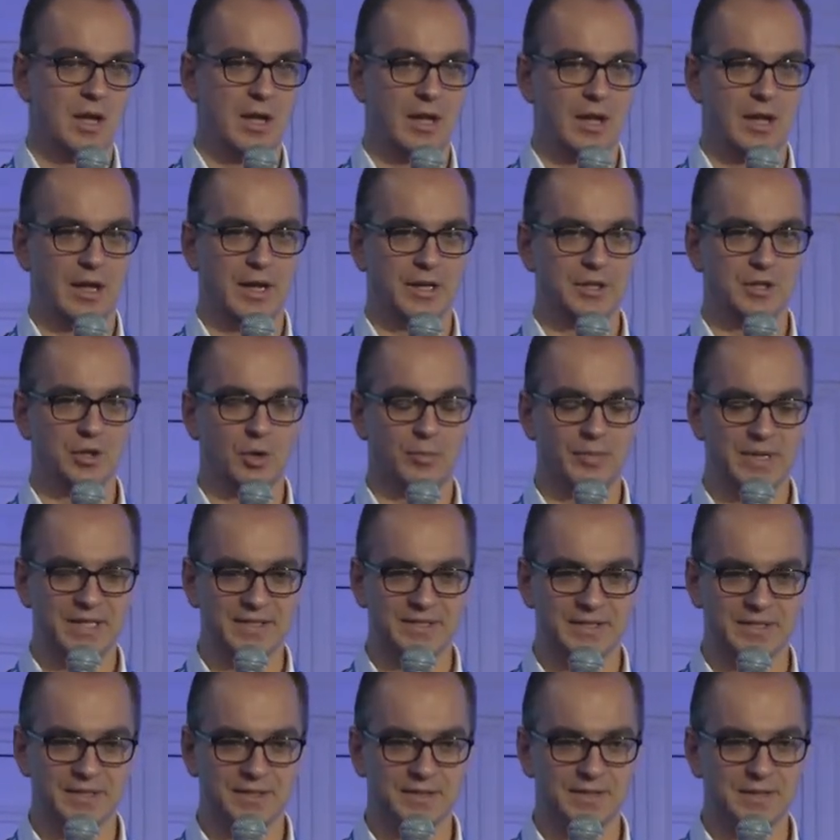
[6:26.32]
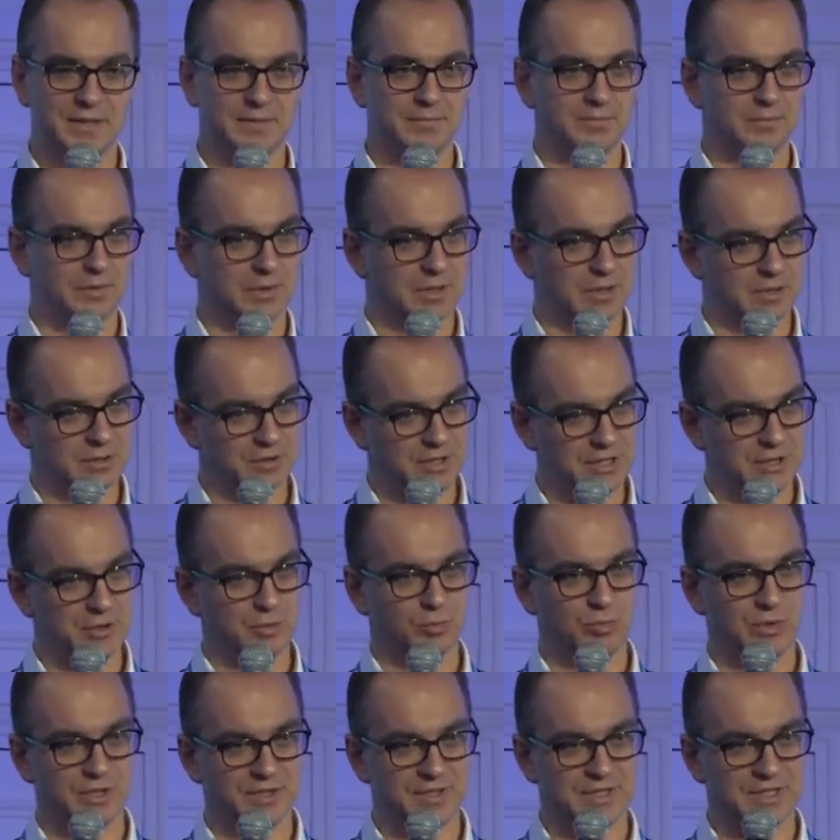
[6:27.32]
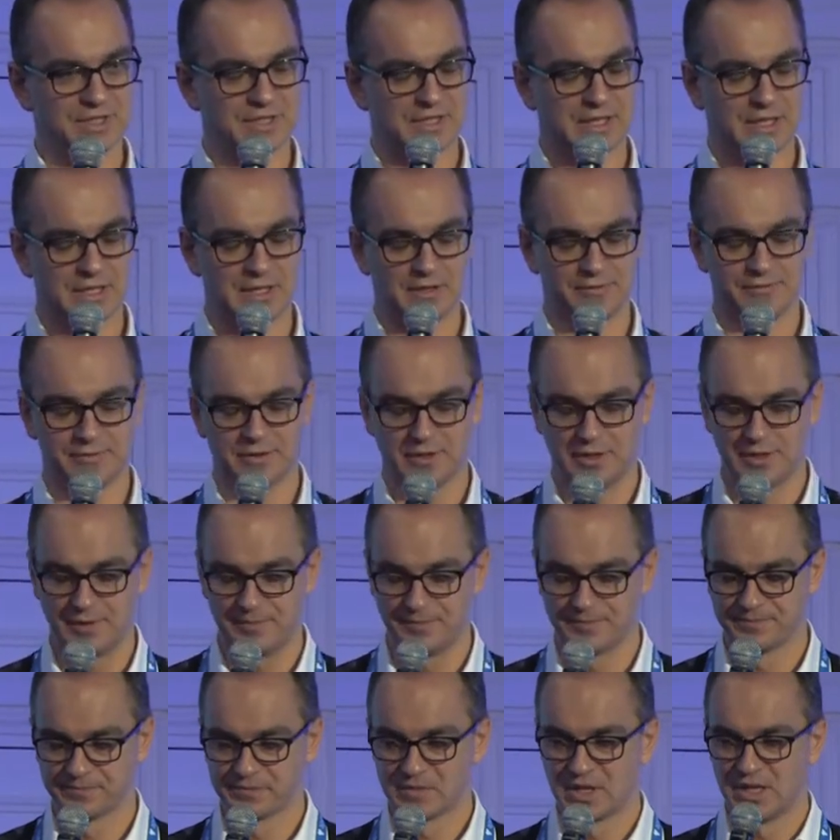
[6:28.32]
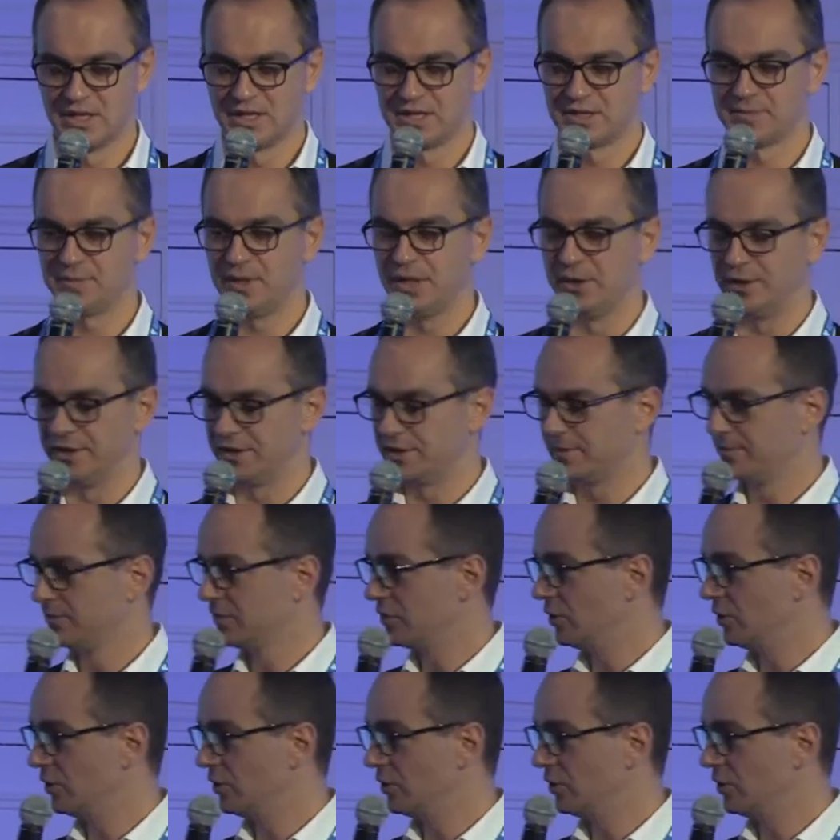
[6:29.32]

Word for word: uh, your business, you need to bring this kind of uh, spirit.